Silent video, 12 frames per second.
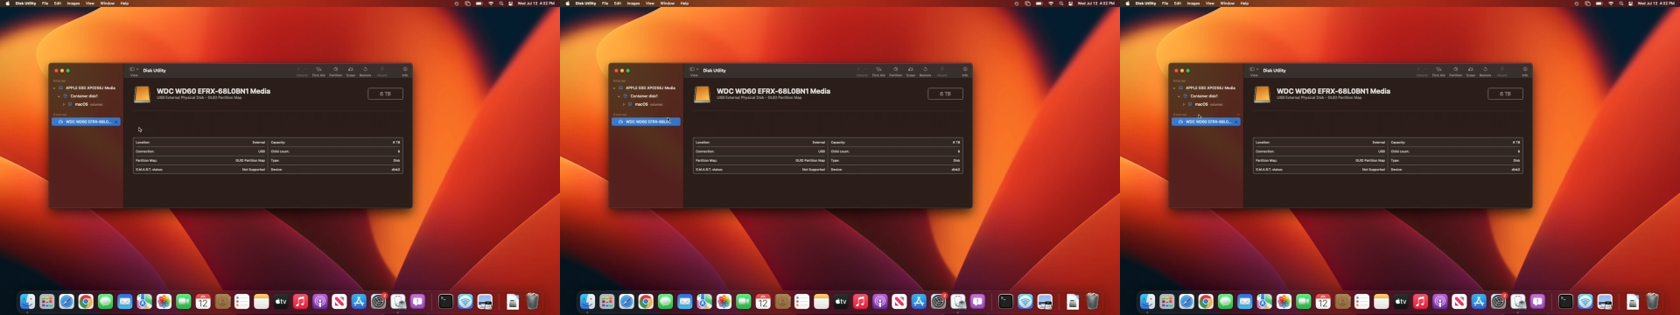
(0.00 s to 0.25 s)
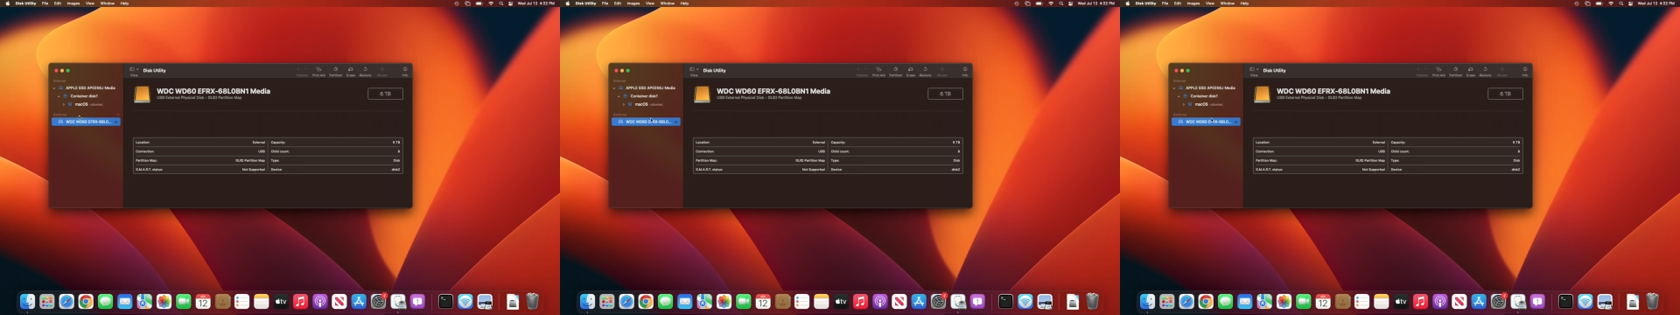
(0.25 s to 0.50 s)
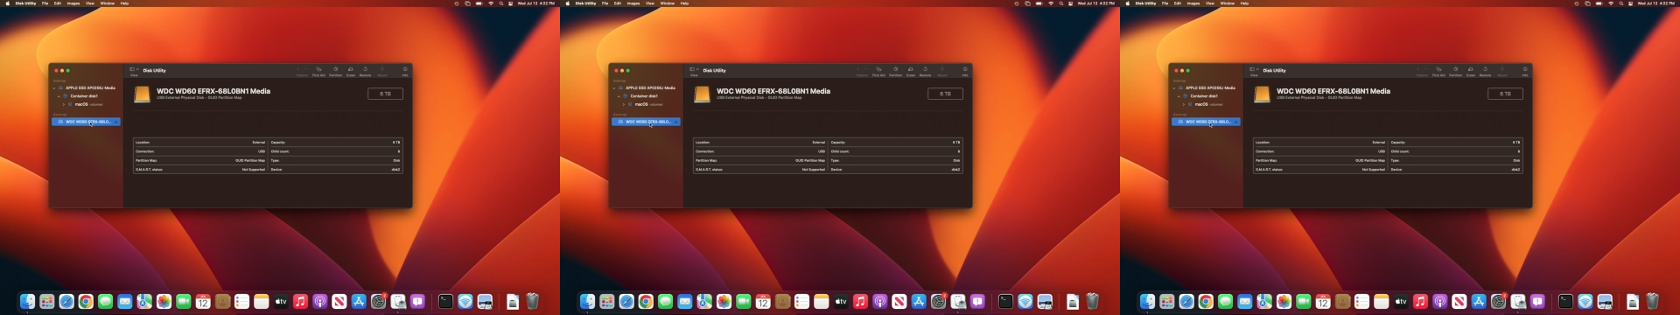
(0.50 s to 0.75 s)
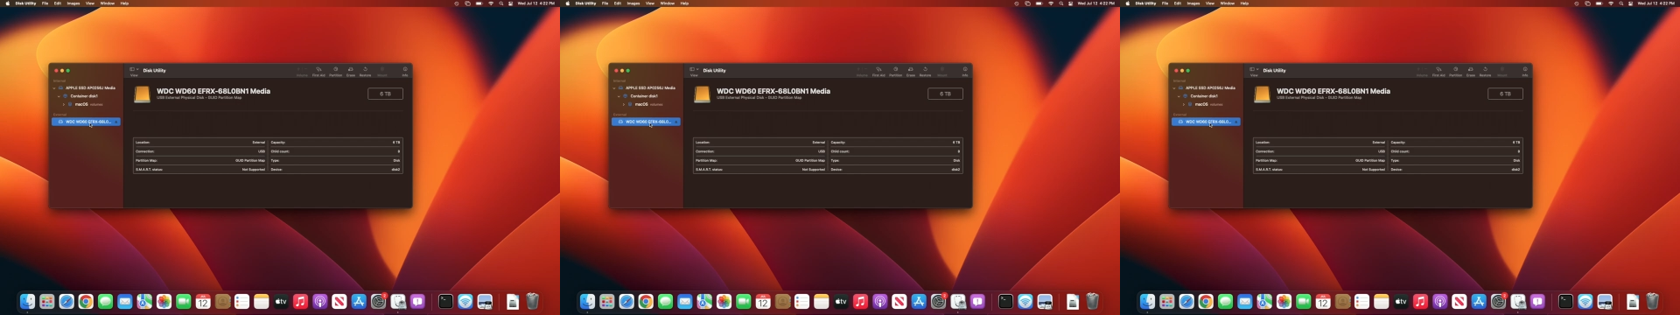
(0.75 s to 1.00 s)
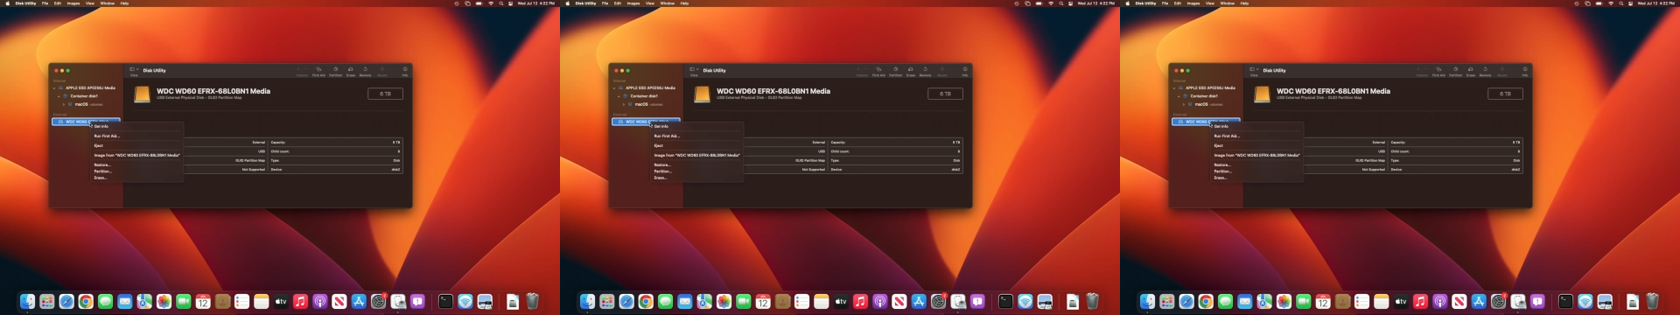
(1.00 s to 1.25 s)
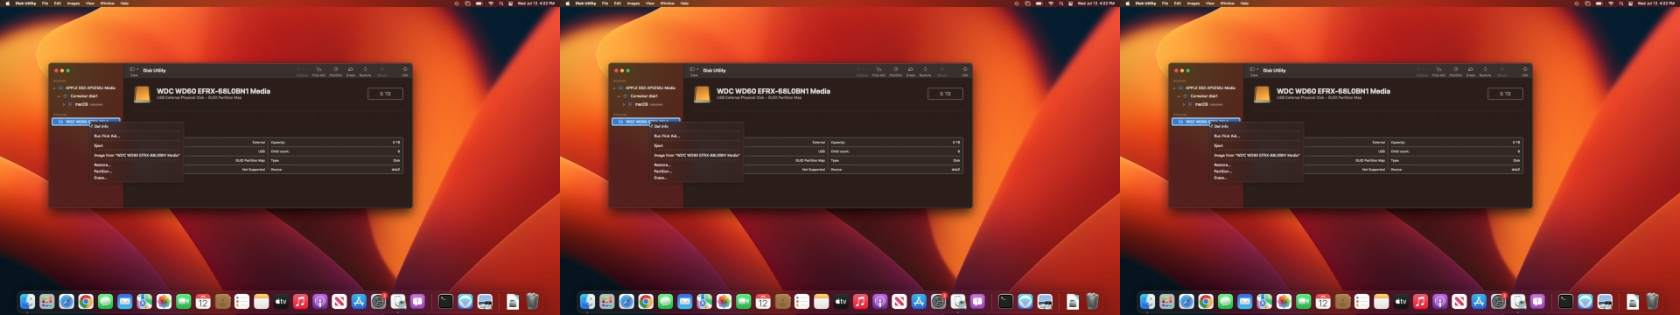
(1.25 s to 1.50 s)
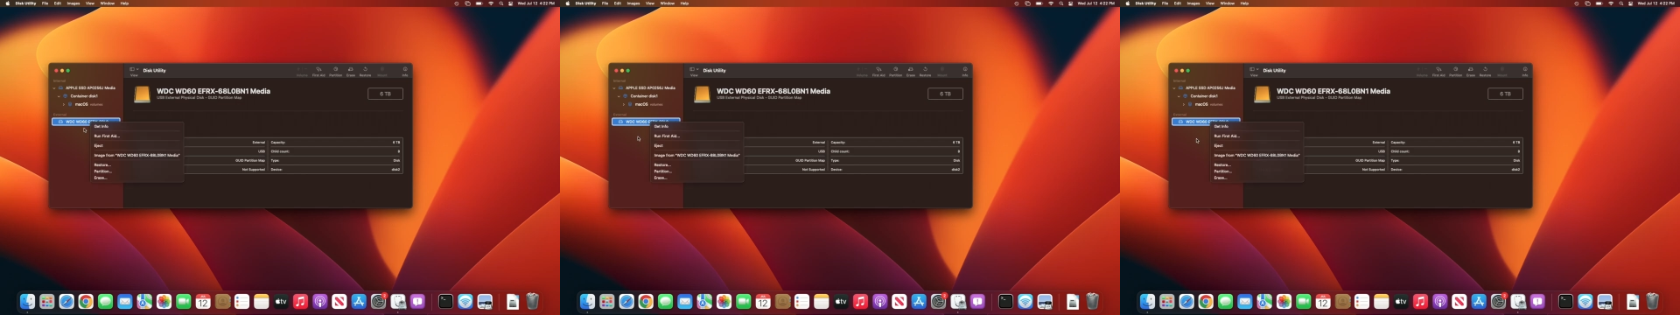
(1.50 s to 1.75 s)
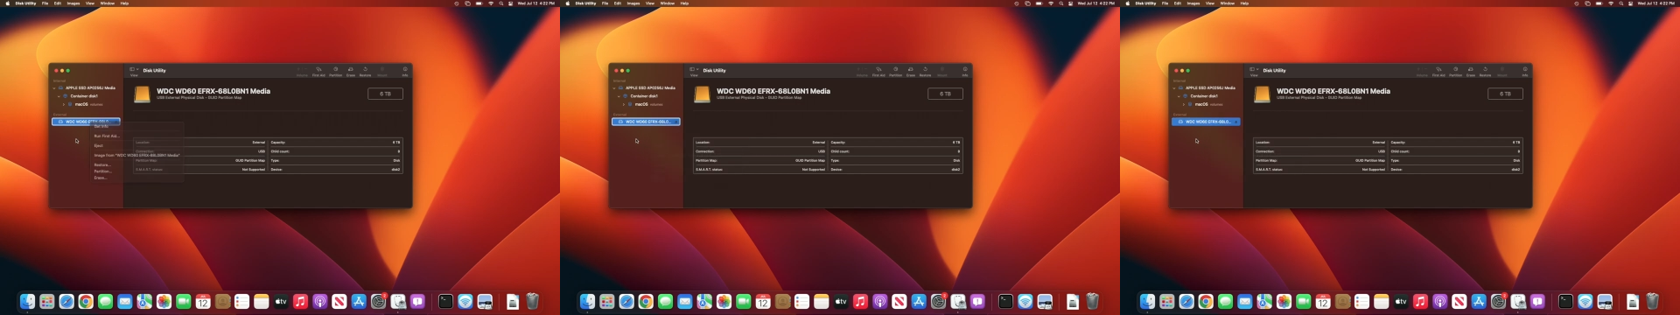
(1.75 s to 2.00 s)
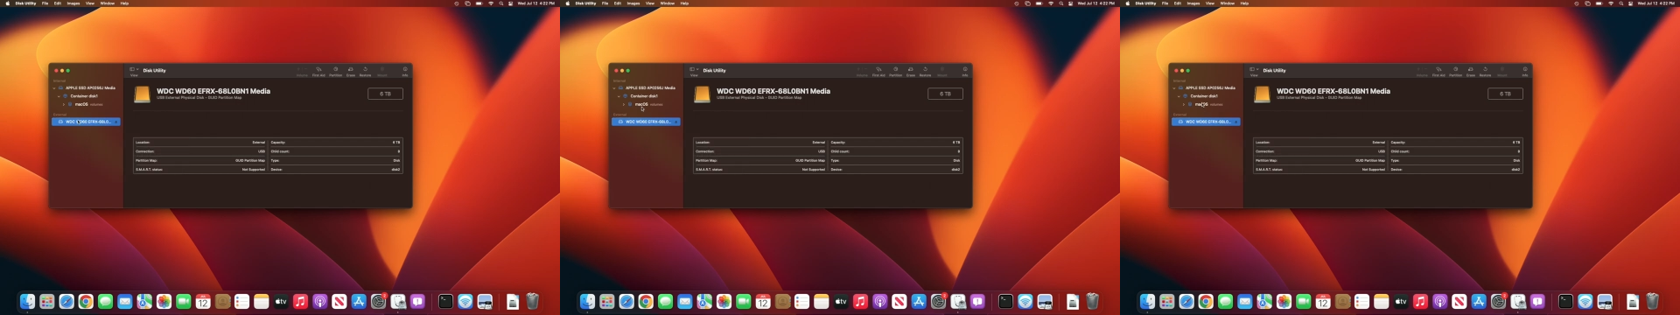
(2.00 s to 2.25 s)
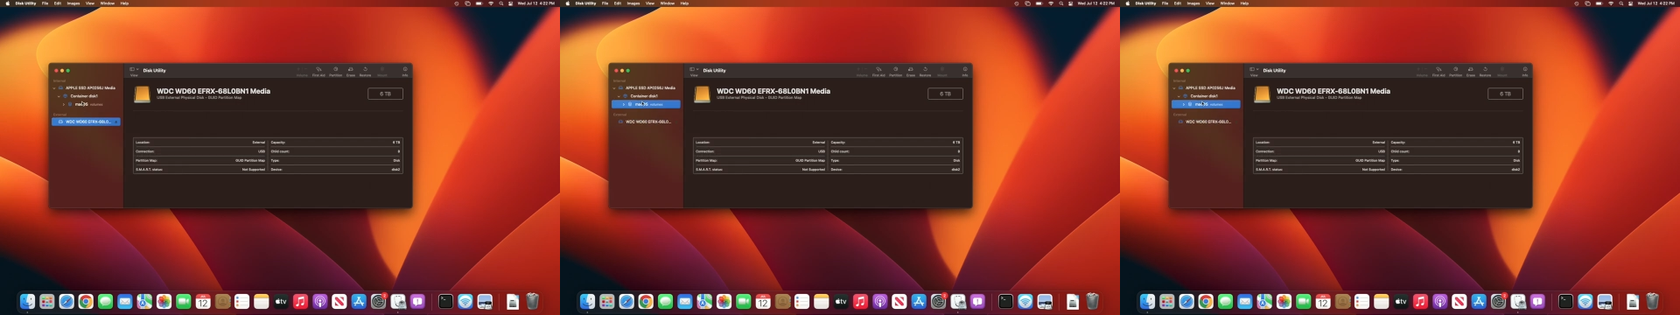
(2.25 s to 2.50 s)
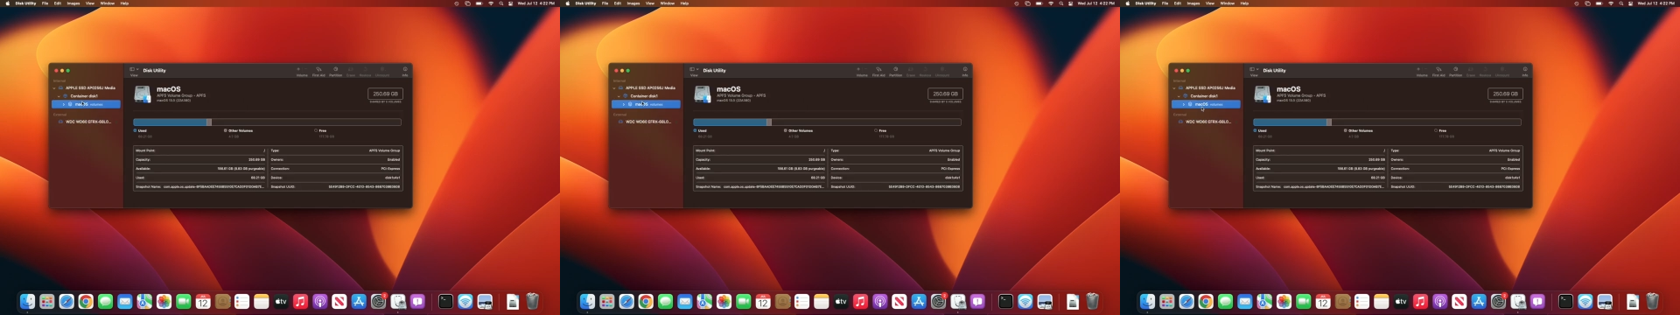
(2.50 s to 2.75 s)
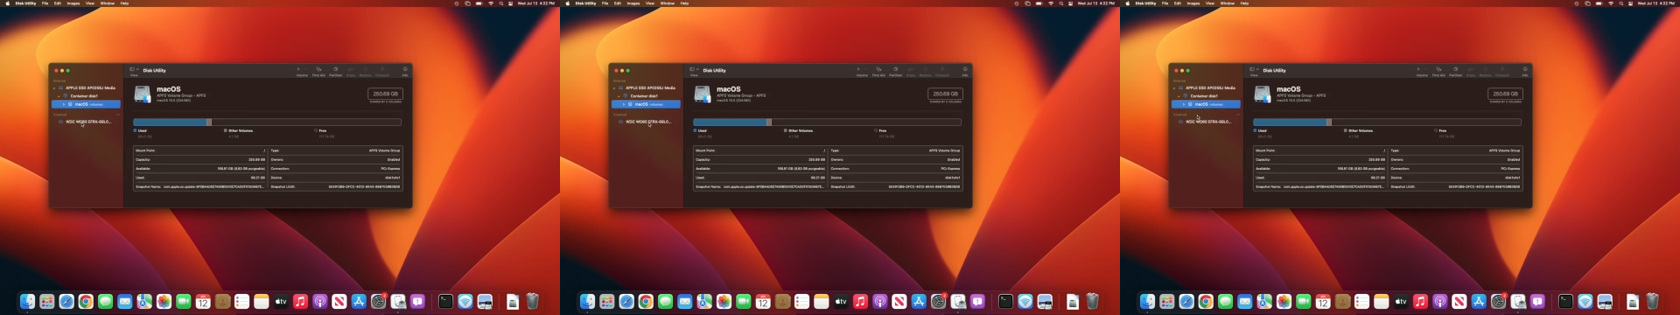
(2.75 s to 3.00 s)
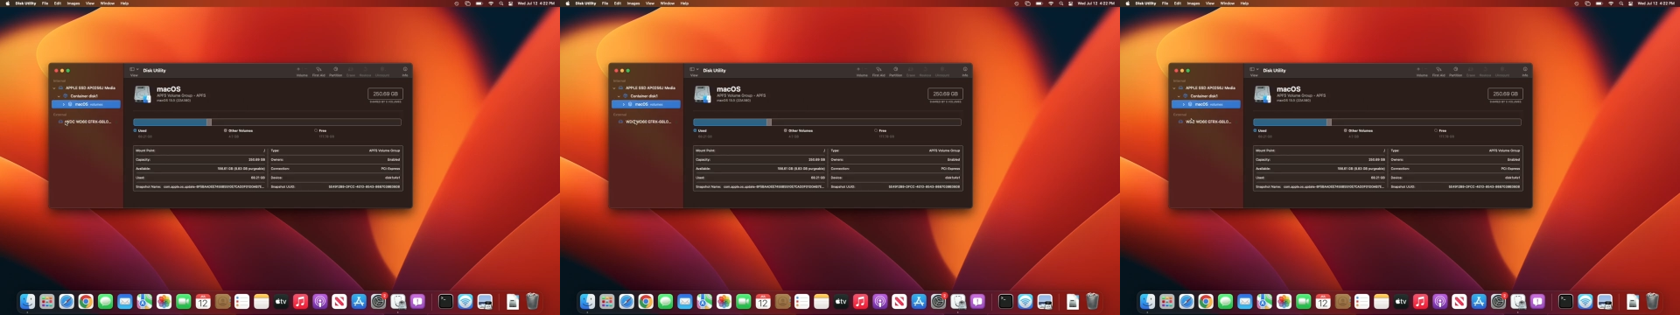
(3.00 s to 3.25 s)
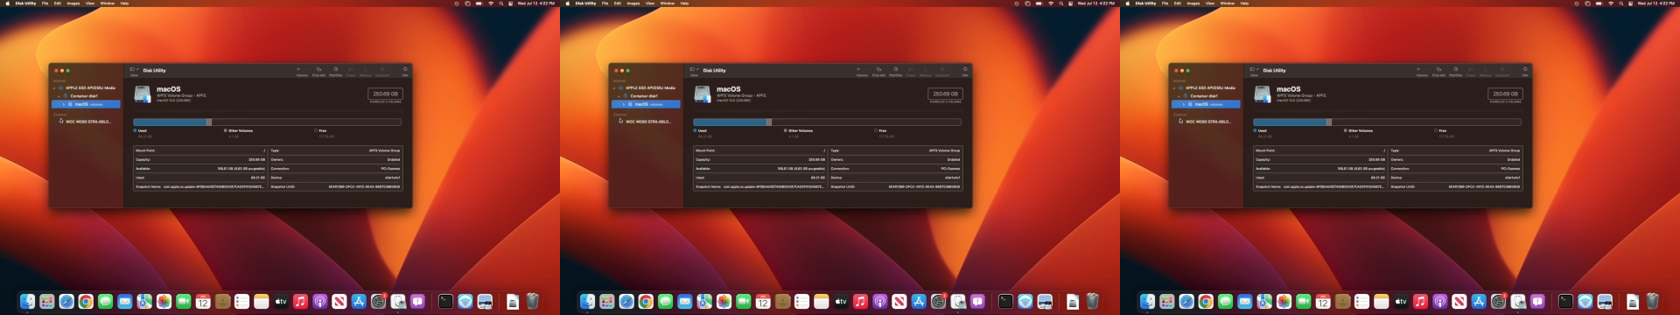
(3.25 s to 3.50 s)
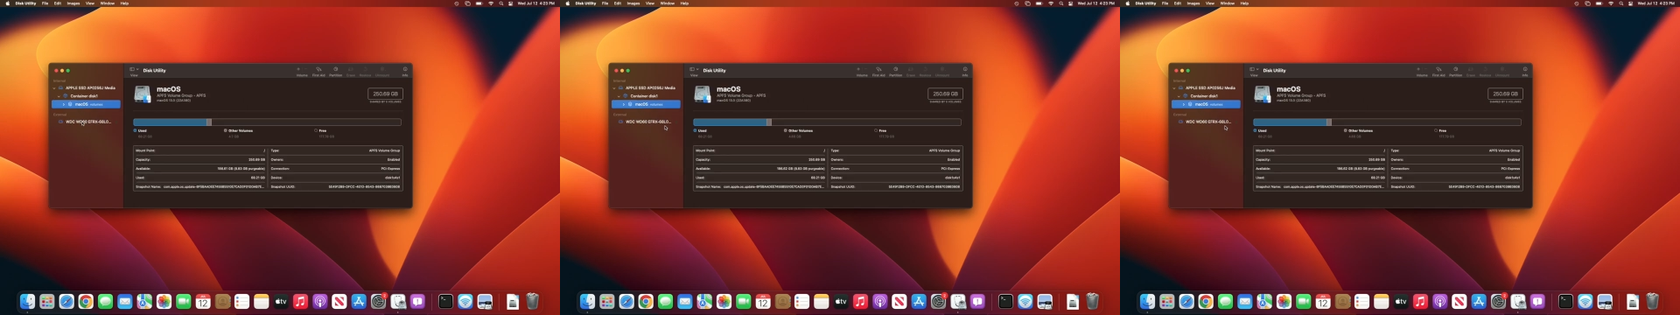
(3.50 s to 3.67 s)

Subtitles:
[unreadable: no face in view]